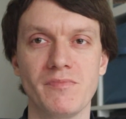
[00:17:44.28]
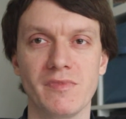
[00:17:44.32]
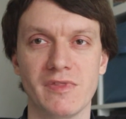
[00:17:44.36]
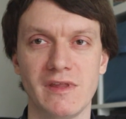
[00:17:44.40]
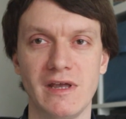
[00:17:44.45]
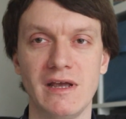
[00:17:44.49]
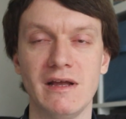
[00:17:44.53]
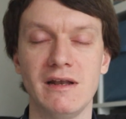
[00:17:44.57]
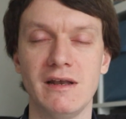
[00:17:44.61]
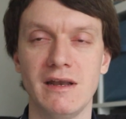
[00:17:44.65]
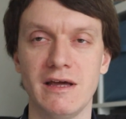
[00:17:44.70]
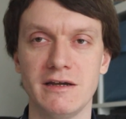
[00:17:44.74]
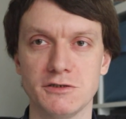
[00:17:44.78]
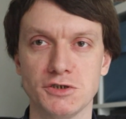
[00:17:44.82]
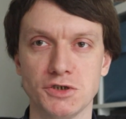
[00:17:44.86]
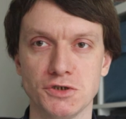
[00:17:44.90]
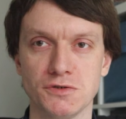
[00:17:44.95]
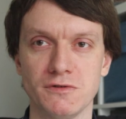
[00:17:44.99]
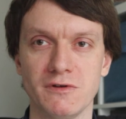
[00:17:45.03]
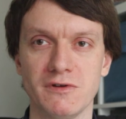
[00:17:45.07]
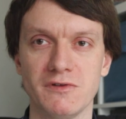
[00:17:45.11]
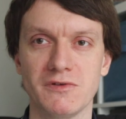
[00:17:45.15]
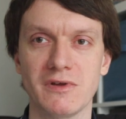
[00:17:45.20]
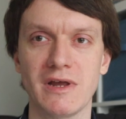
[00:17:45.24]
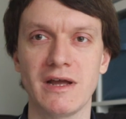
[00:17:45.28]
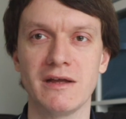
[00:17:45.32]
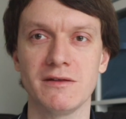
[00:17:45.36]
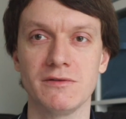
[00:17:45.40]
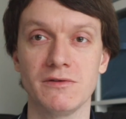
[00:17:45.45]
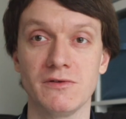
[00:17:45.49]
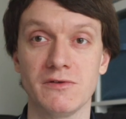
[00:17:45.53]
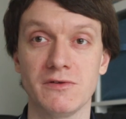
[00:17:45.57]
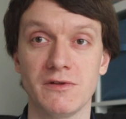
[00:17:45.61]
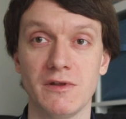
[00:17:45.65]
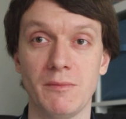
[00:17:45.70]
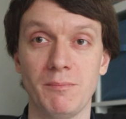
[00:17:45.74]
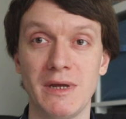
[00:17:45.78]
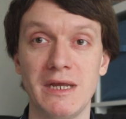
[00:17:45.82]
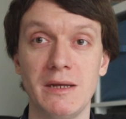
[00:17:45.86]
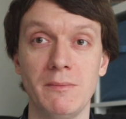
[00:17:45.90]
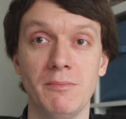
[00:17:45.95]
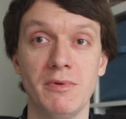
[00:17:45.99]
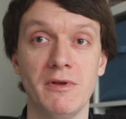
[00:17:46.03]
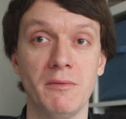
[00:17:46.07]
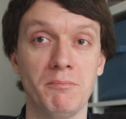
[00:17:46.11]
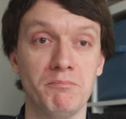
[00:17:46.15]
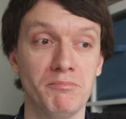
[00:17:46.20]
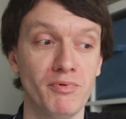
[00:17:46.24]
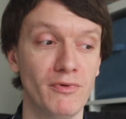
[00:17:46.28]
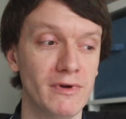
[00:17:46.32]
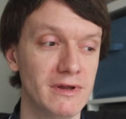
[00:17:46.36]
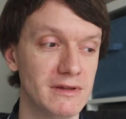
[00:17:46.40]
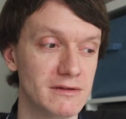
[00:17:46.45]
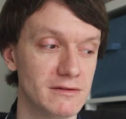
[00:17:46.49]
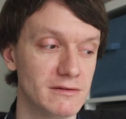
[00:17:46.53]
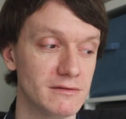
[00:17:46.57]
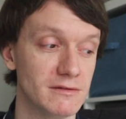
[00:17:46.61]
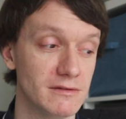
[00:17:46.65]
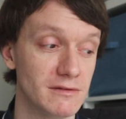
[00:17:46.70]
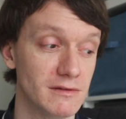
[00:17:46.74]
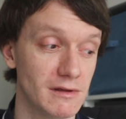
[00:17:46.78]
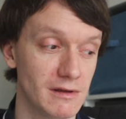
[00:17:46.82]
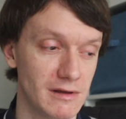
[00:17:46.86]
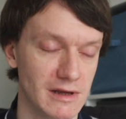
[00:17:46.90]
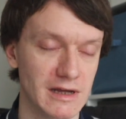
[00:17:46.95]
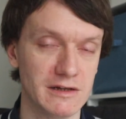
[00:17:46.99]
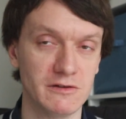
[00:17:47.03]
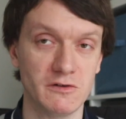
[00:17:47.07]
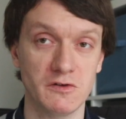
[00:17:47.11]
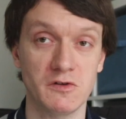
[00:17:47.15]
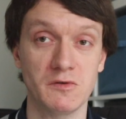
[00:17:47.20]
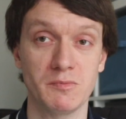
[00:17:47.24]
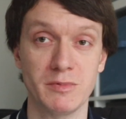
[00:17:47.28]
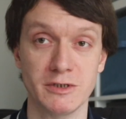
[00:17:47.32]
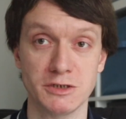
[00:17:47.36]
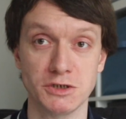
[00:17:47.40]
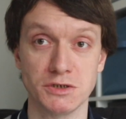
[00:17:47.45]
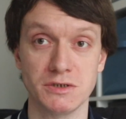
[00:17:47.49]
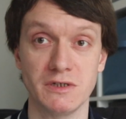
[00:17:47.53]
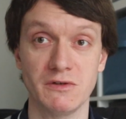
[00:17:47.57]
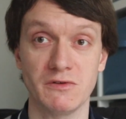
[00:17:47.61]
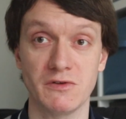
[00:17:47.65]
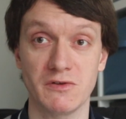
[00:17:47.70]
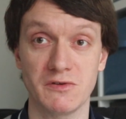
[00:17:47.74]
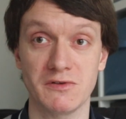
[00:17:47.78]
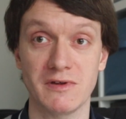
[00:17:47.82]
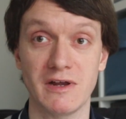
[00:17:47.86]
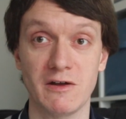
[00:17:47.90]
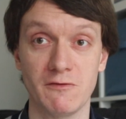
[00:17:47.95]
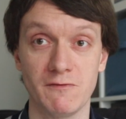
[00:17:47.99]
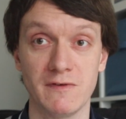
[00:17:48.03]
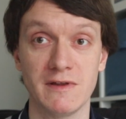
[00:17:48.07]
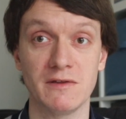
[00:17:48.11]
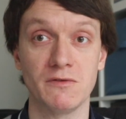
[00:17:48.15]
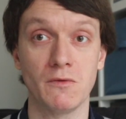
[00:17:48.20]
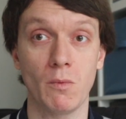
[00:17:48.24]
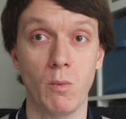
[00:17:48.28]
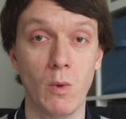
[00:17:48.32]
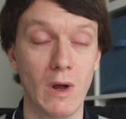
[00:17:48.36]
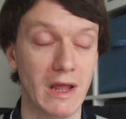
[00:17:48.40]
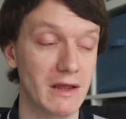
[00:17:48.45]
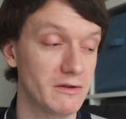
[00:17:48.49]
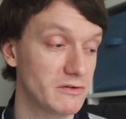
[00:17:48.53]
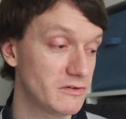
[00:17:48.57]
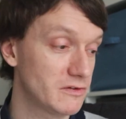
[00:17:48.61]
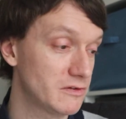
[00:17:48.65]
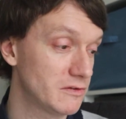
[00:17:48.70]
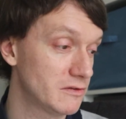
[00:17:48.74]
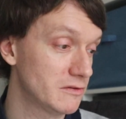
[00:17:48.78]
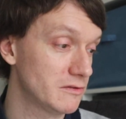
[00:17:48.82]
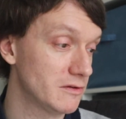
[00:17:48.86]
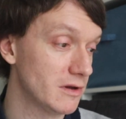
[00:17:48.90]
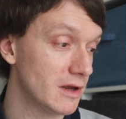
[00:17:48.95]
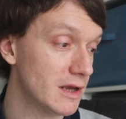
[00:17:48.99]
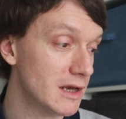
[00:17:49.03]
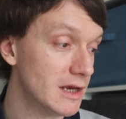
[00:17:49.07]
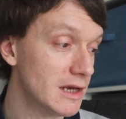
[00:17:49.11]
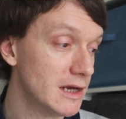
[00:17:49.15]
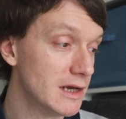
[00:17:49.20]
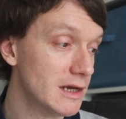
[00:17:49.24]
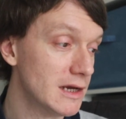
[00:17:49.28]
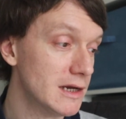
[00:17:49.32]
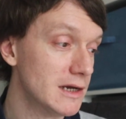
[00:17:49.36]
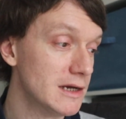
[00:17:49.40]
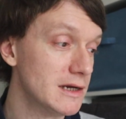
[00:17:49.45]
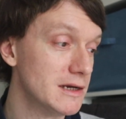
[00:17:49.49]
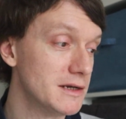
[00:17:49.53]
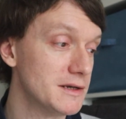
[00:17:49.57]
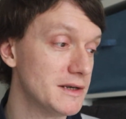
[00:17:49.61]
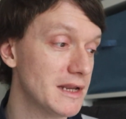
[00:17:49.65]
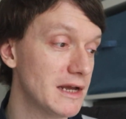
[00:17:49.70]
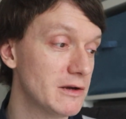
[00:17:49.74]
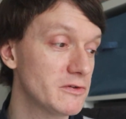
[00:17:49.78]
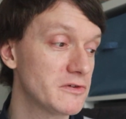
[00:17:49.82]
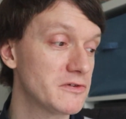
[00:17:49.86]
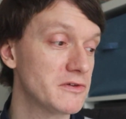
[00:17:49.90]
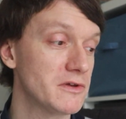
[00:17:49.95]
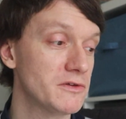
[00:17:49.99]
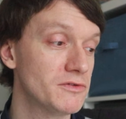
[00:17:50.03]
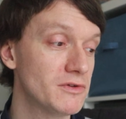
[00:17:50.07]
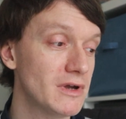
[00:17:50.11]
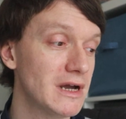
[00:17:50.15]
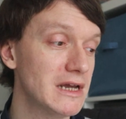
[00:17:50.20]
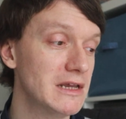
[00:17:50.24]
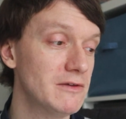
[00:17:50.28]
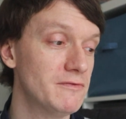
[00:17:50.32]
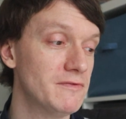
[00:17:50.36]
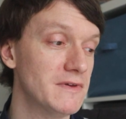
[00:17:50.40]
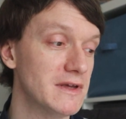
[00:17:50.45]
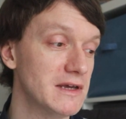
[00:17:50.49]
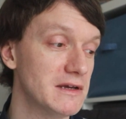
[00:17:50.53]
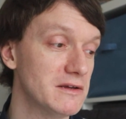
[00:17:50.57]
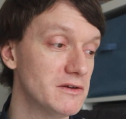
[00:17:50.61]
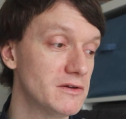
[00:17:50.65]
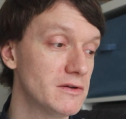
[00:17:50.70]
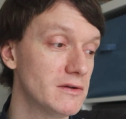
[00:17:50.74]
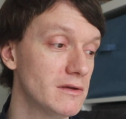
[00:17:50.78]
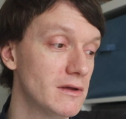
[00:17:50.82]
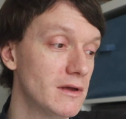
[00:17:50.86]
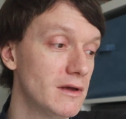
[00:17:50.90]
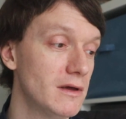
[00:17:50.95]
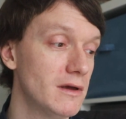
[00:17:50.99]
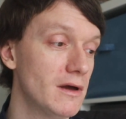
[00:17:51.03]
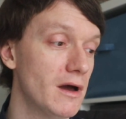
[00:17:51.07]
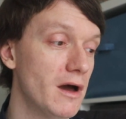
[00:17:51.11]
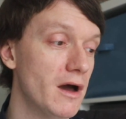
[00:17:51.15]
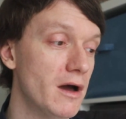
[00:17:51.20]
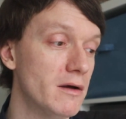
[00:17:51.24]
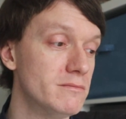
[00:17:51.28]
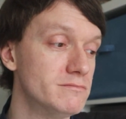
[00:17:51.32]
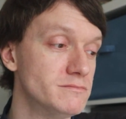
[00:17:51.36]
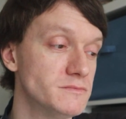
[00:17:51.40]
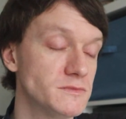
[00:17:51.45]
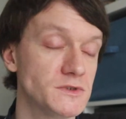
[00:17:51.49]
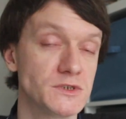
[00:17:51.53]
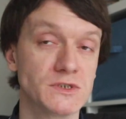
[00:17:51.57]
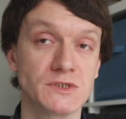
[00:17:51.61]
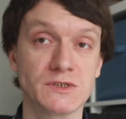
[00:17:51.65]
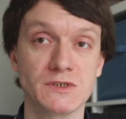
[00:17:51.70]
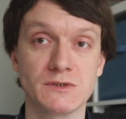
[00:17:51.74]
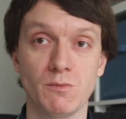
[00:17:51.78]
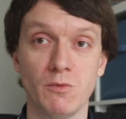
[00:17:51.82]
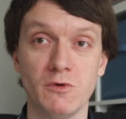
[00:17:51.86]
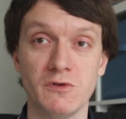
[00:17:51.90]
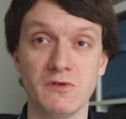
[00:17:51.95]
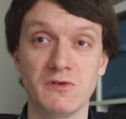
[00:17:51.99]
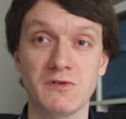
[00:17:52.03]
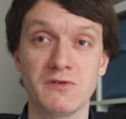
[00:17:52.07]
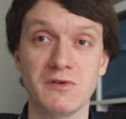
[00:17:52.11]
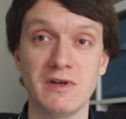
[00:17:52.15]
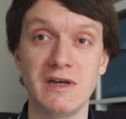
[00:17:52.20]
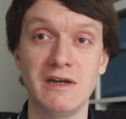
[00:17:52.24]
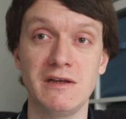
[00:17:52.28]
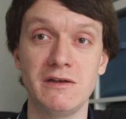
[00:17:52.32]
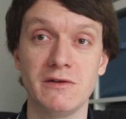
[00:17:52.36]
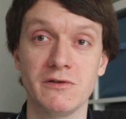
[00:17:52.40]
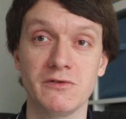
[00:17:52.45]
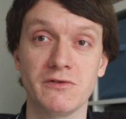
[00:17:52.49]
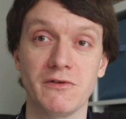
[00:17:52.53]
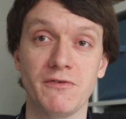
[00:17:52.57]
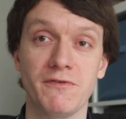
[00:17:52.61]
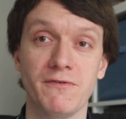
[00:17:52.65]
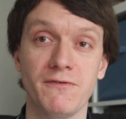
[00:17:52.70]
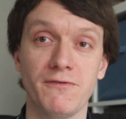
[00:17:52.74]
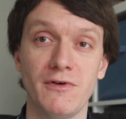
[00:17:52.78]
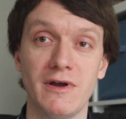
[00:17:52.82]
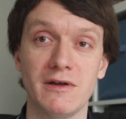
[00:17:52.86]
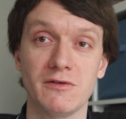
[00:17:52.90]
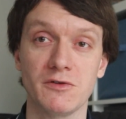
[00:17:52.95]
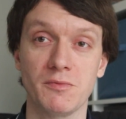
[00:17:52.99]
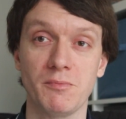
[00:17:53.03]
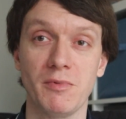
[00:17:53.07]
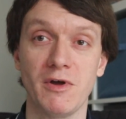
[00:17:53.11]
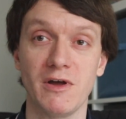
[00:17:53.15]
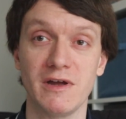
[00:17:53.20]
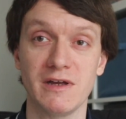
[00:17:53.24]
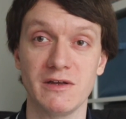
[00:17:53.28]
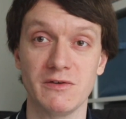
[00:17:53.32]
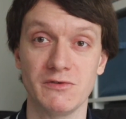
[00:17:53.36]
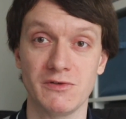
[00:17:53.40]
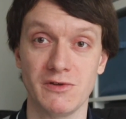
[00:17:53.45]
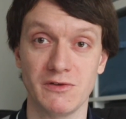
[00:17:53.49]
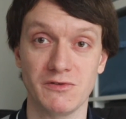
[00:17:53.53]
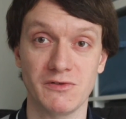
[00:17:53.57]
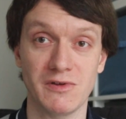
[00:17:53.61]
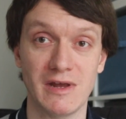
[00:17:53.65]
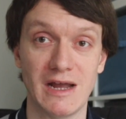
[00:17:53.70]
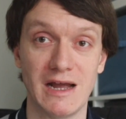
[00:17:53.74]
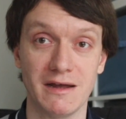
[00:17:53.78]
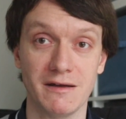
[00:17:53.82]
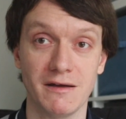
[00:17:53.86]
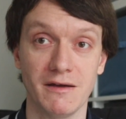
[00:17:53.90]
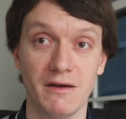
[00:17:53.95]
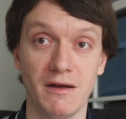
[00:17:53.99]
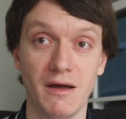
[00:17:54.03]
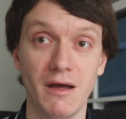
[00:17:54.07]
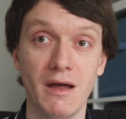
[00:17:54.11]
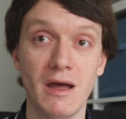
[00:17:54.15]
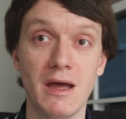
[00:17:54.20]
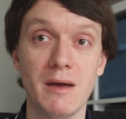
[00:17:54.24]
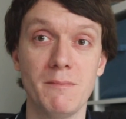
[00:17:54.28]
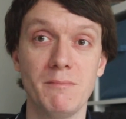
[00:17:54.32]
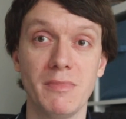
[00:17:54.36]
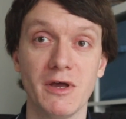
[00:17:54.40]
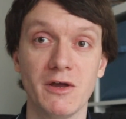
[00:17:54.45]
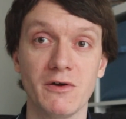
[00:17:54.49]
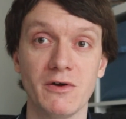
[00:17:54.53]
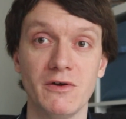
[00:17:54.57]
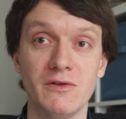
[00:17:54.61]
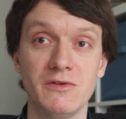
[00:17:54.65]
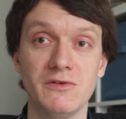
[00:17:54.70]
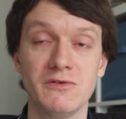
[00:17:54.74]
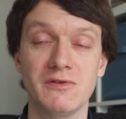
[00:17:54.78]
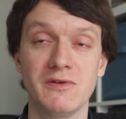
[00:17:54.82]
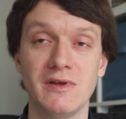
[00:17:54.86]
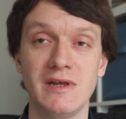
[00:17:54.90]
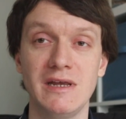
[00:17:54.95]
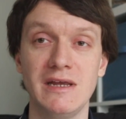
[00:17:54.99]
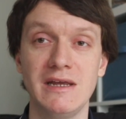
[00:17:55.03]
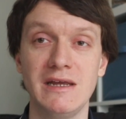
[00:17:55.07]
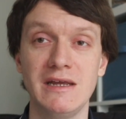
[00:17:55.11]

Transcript: the electorate and to the people of Britain, and especially to Southend West. Now, Sir David was seen as a threat by his attacker because